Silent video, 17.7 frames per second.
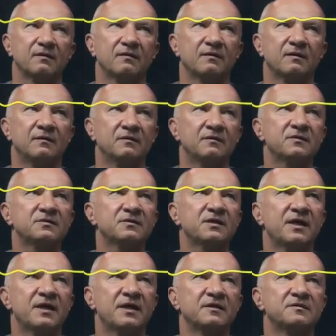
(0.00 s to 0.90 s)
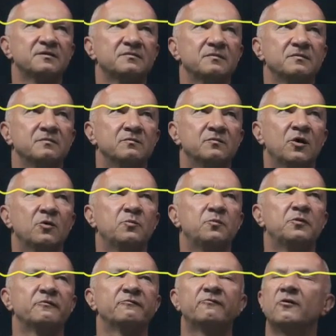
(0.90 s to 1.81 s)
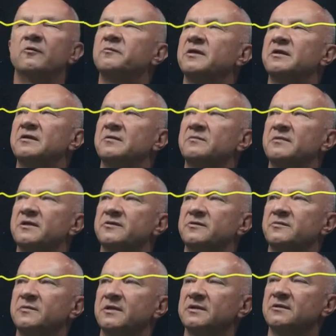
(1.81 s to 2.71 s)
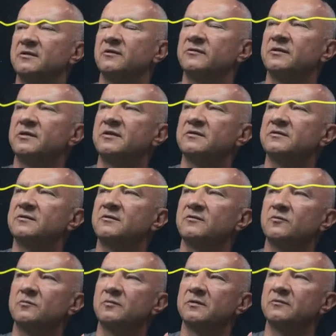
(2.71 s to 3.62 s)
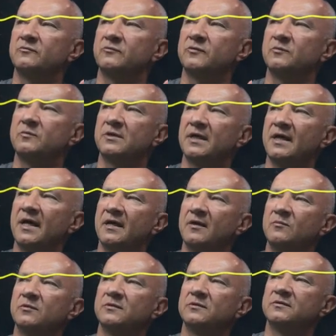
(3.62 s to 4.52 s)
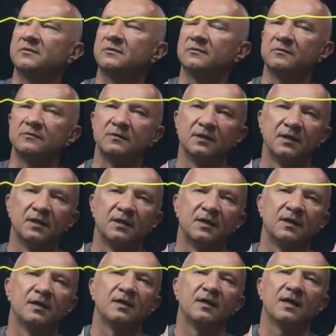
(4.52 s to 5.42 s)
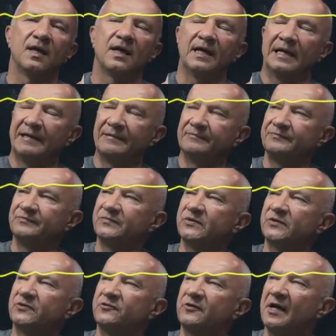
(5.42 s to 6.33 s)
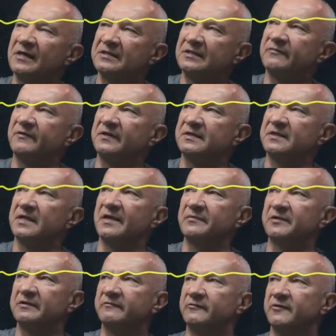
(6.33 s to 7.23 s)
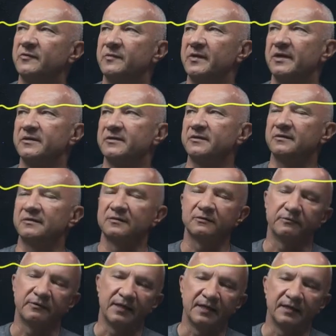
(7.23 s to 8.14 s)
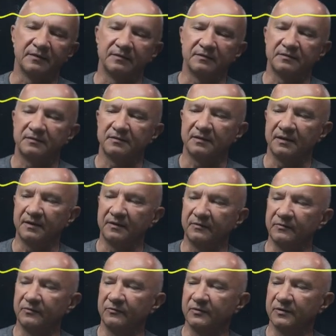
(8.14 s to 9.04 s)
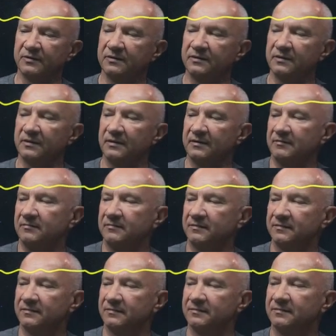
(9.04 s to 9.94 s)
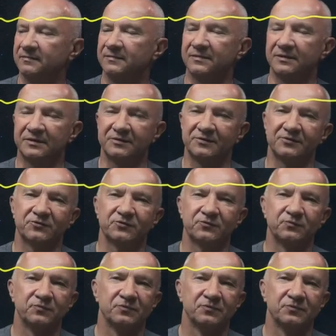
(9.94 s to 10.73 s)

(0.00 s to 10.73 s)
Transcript: in this case, Bob performing the measurement on his qubit would be able to transfer some information to Alice, which is